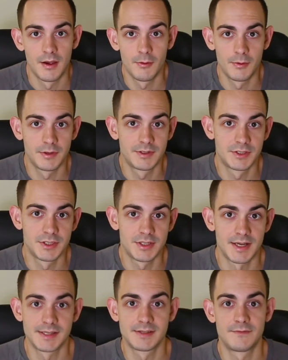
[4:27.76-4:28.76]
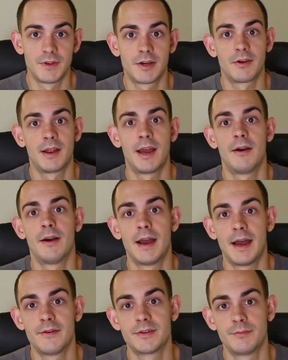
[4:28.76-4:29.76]
I would suggest figuring out
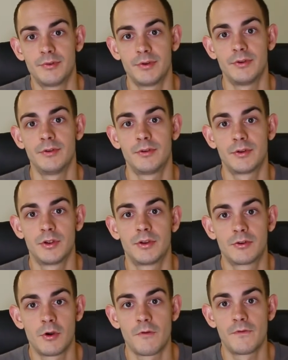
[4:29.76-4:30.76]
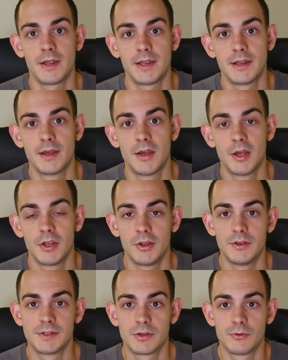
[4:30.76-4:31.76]
how to brew good coffee
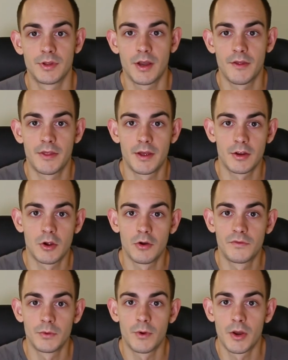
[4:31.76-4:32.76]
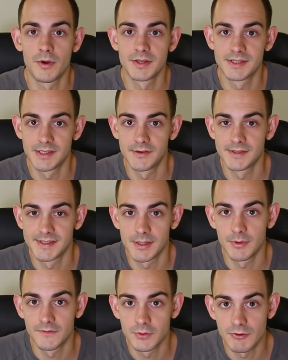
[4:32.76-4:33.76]
using all the other Coffee 101 series
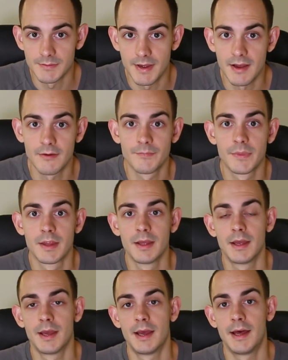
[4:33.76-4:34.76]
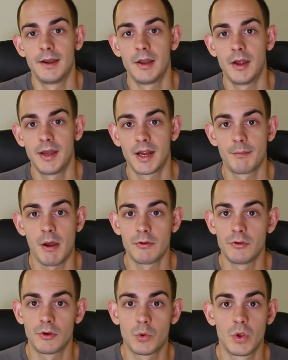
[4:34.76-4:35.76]
that we've talked about, and learning
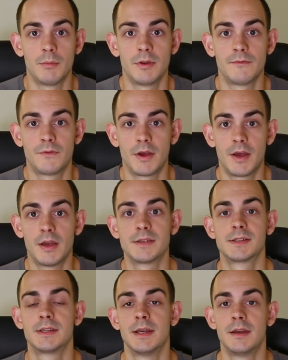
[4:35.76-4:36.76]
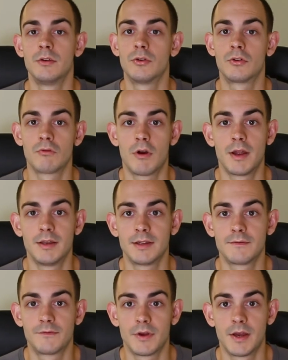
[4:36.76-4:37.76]
about your equipment first, your
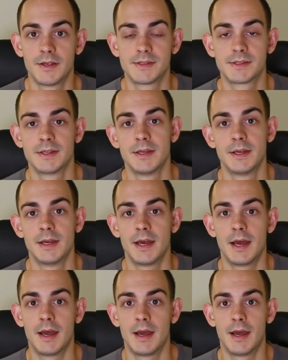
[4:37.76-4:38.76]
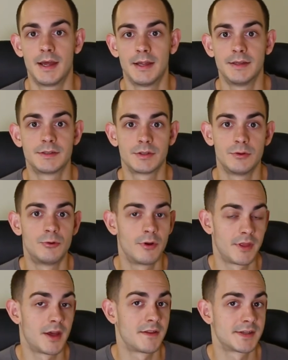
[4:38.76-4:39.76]
grinding first, and all
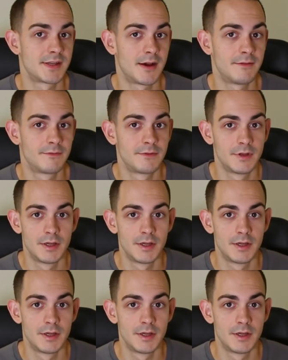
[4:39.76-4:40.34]
of the other stuff.